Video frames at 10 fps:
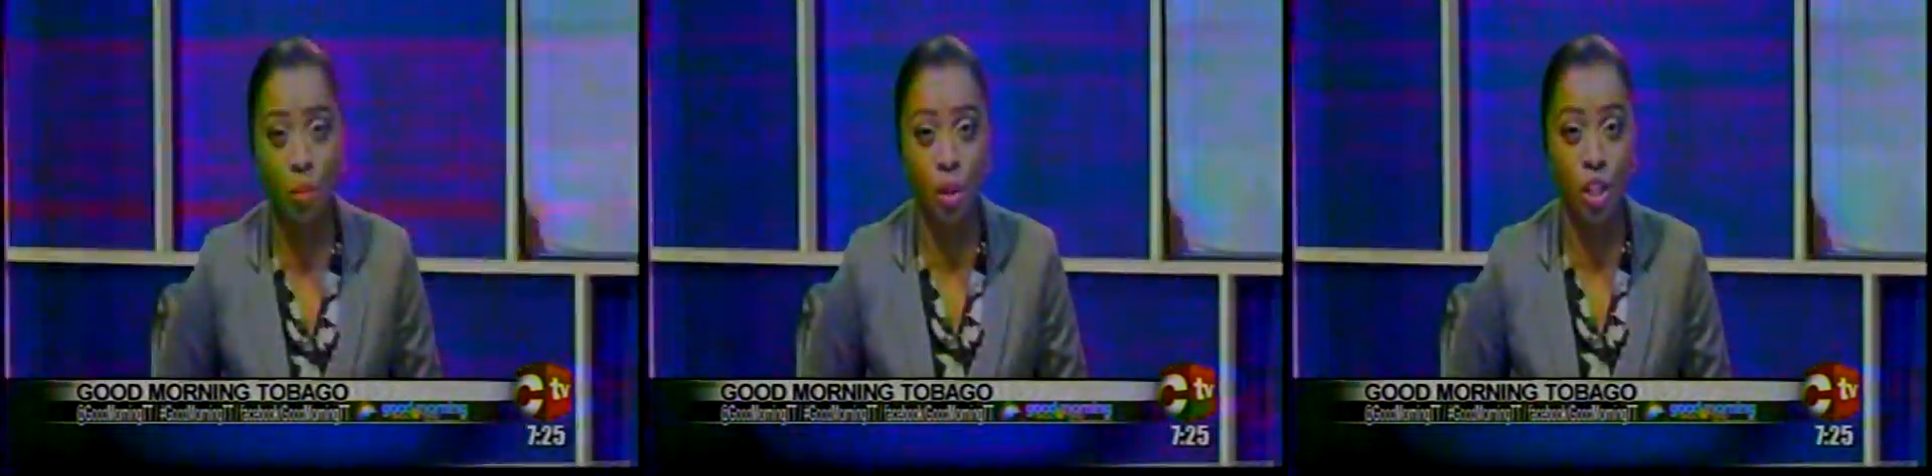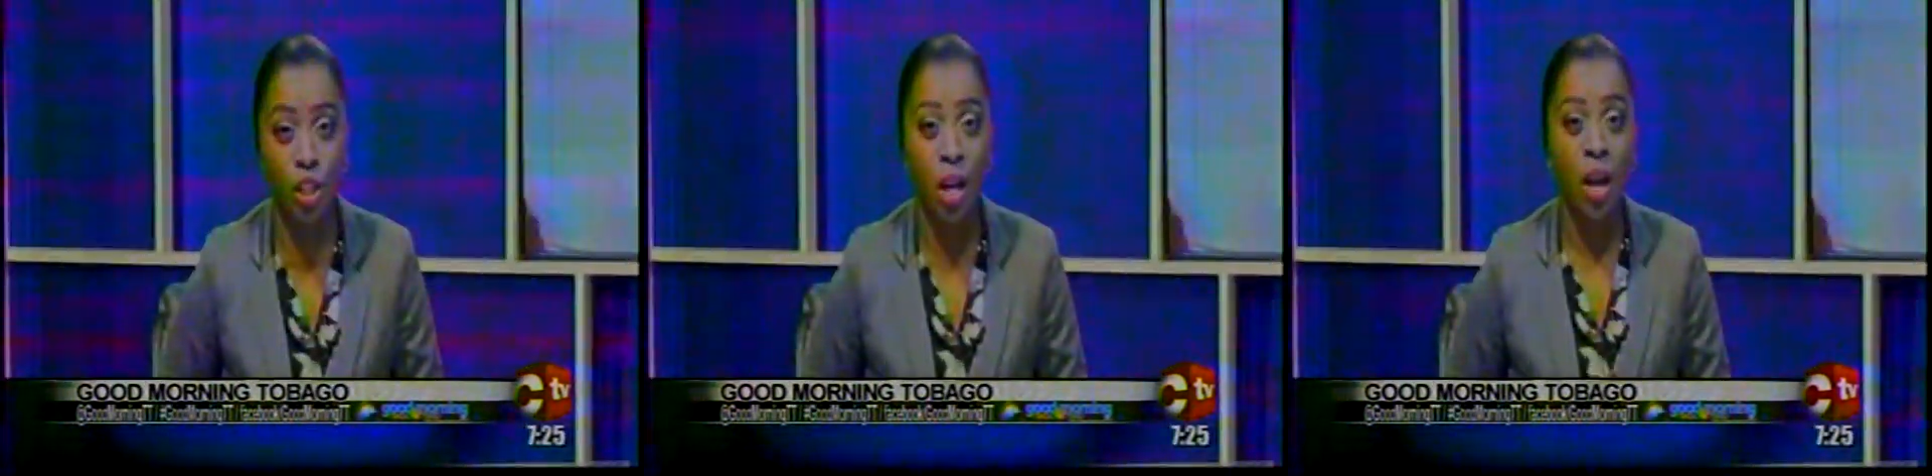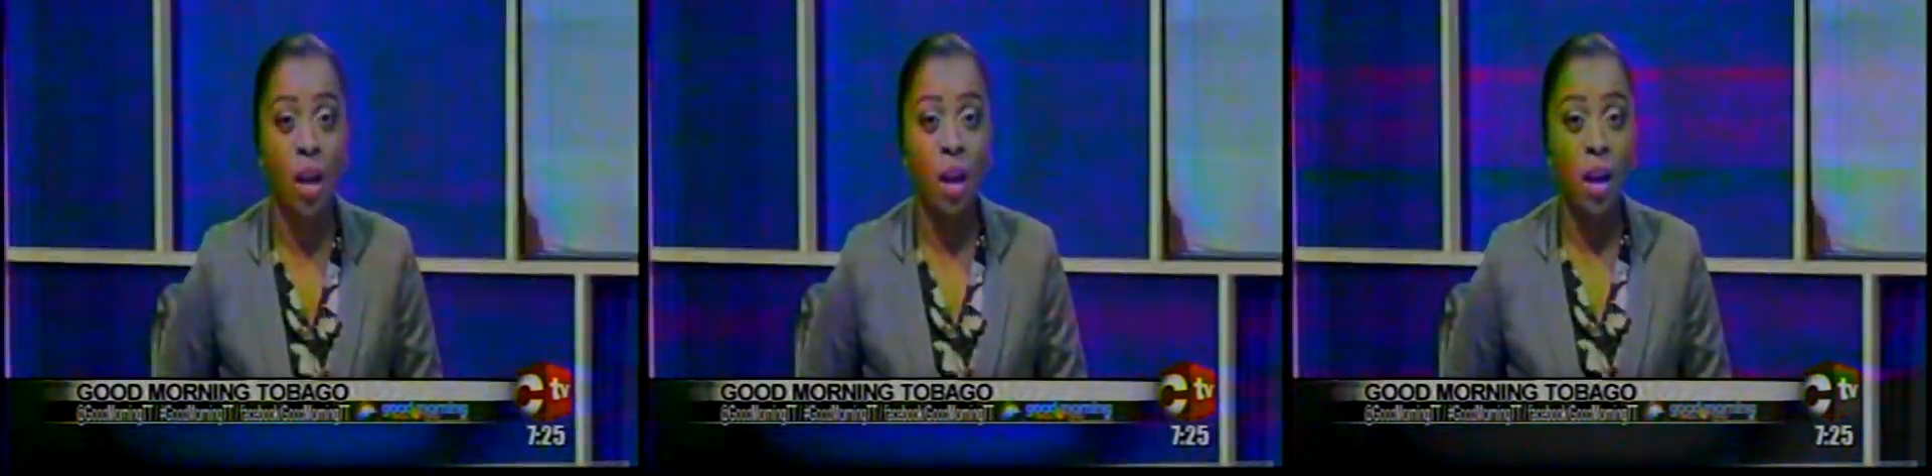bridge.
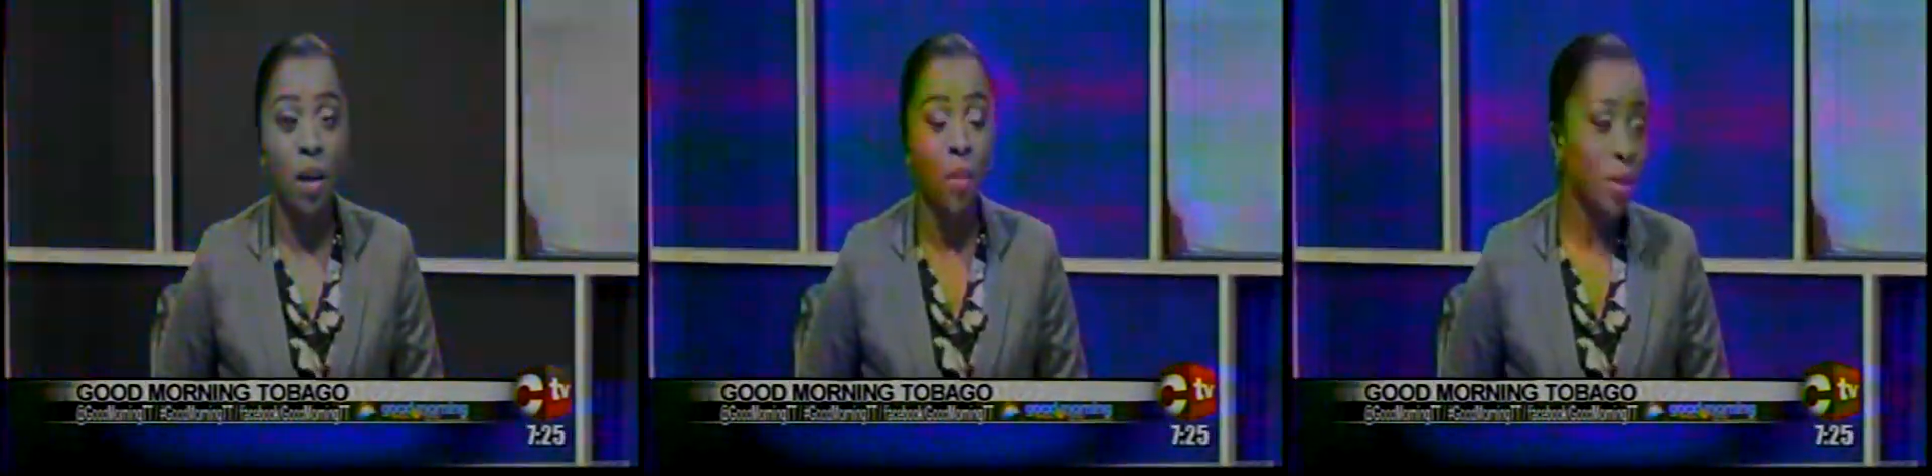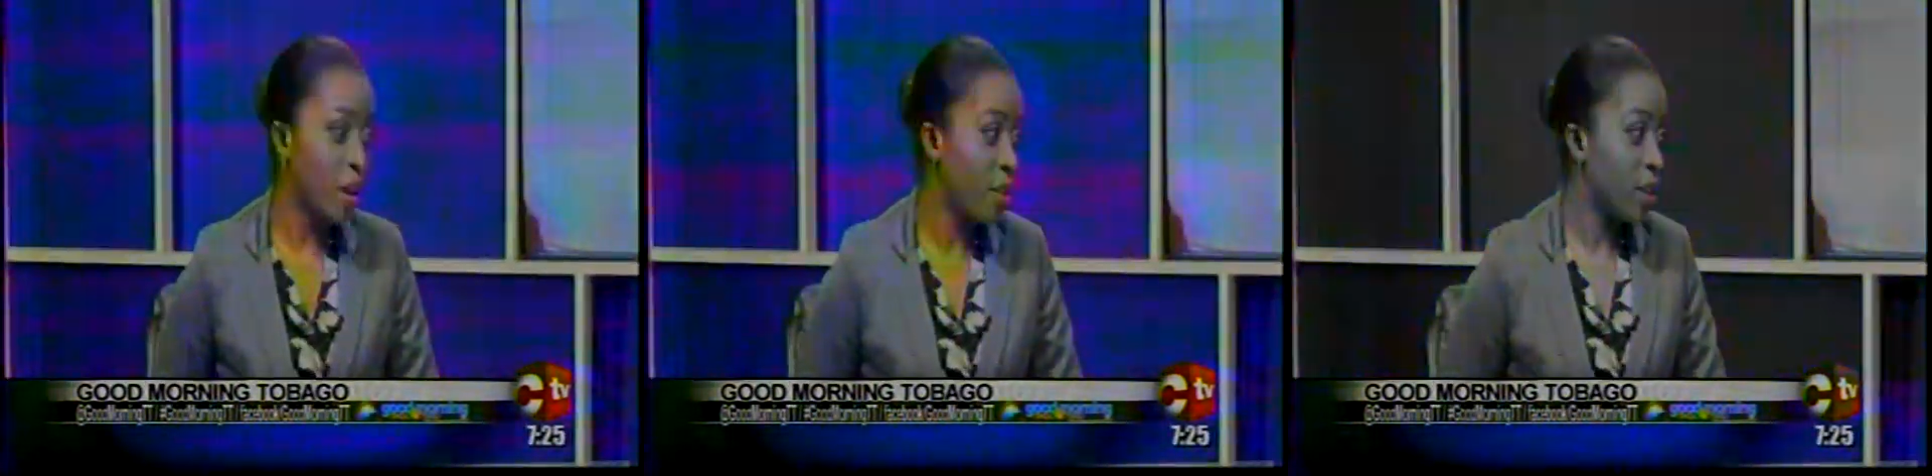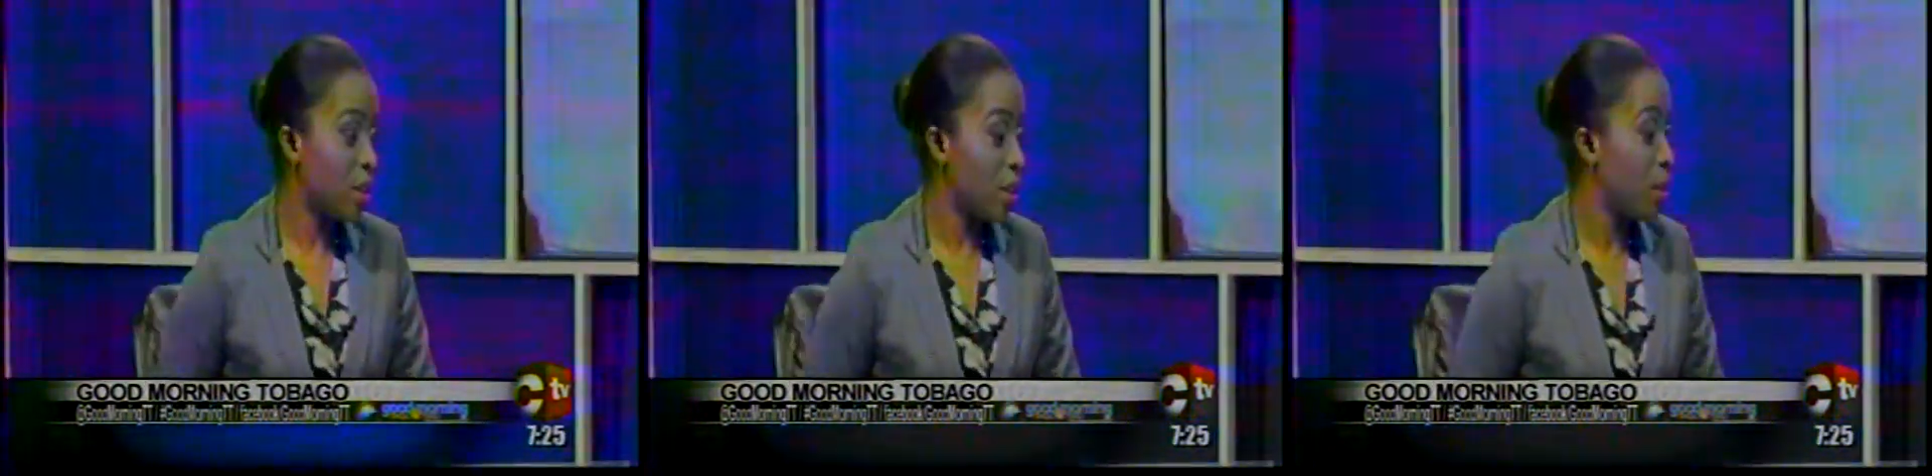Mr.
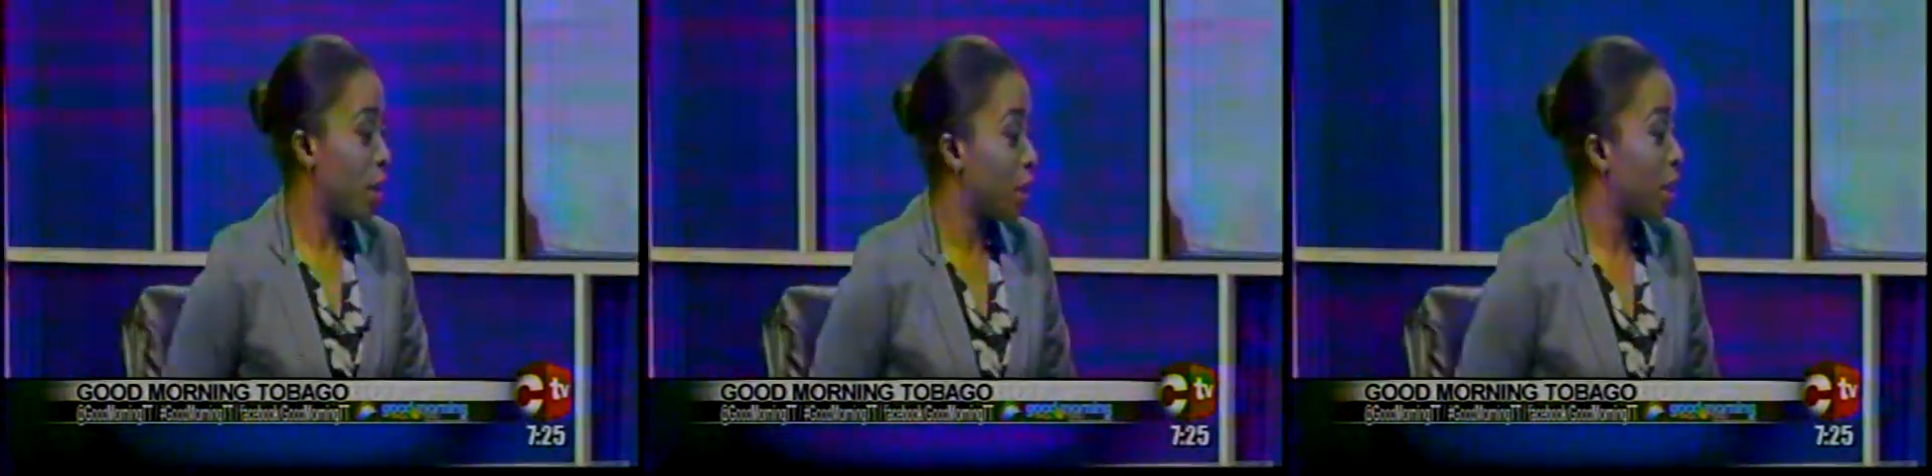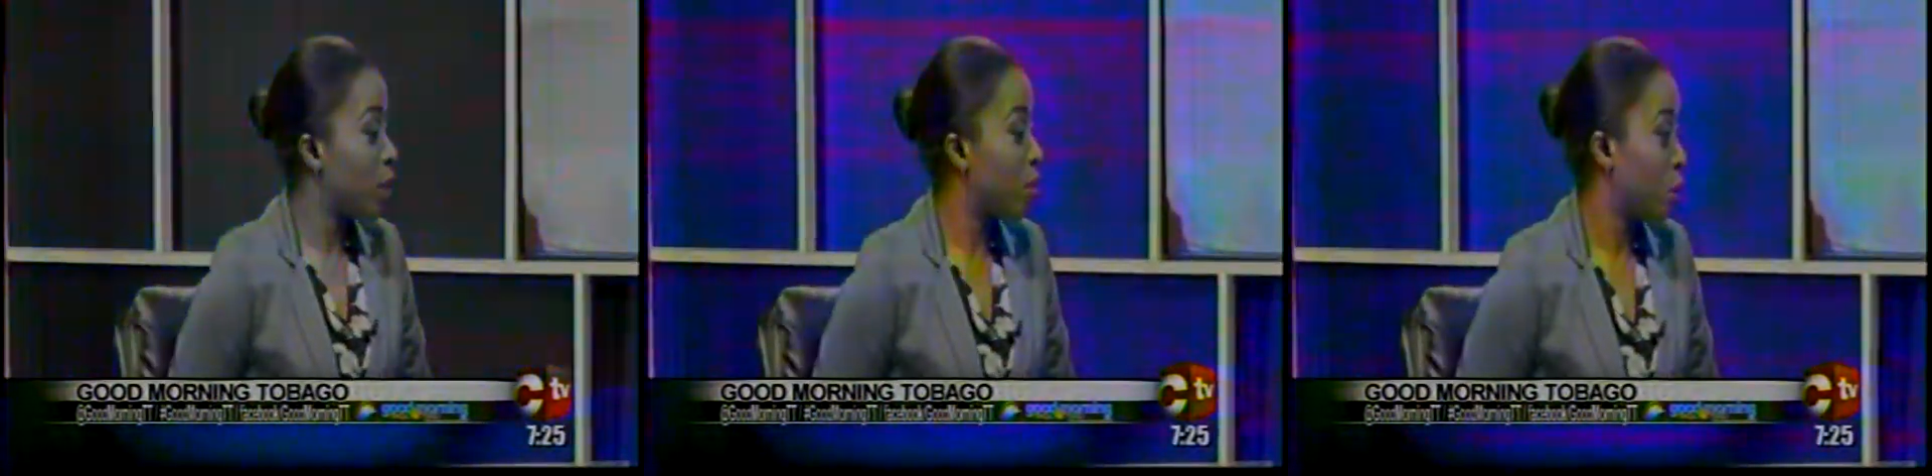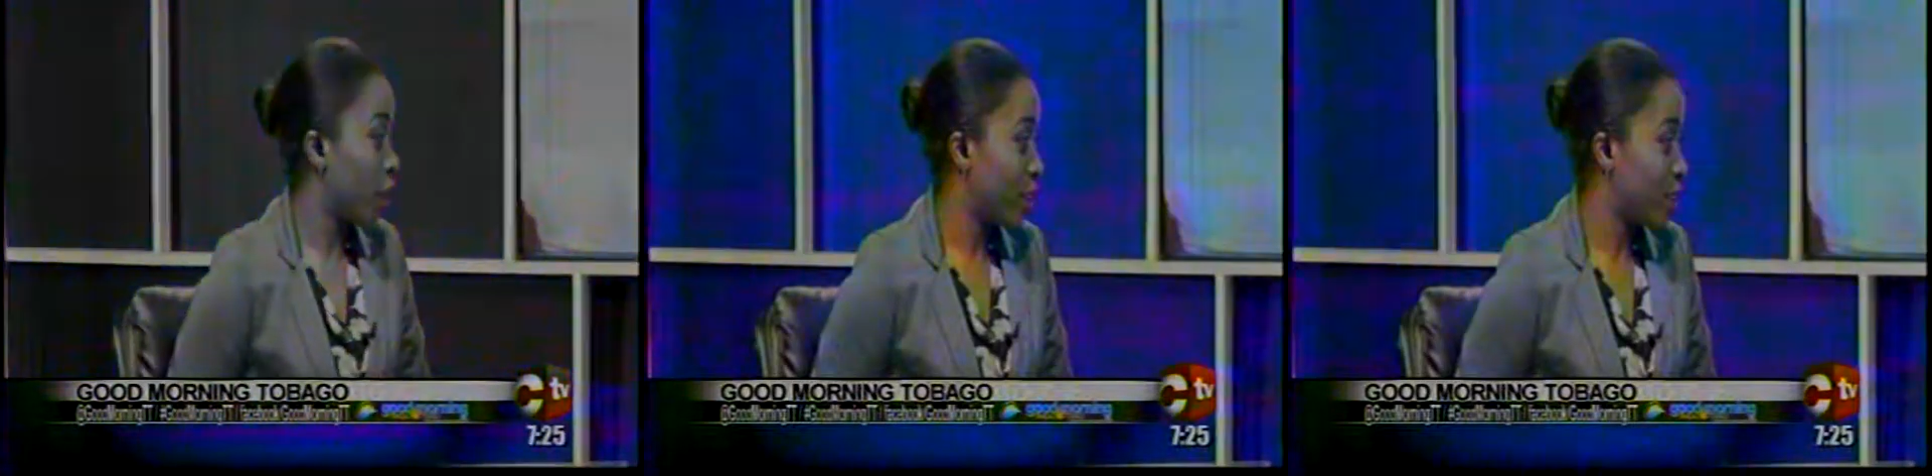Horace Amede, good morning.